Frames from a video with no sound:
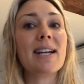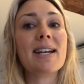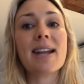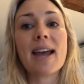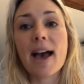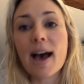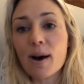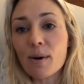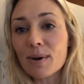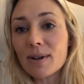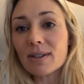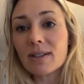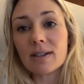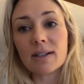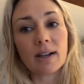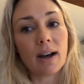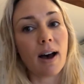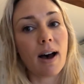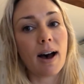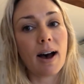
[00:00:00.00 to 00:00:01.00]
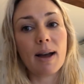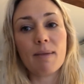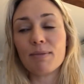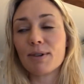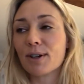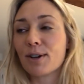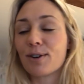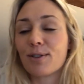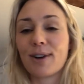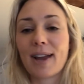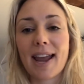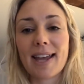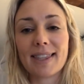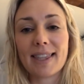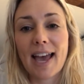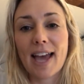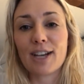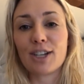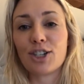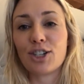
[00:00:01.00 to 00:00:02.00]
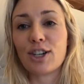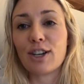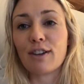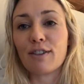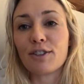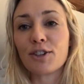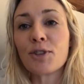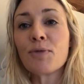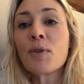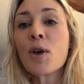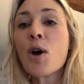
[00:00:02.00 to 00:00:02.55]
Now is the time to create that shift.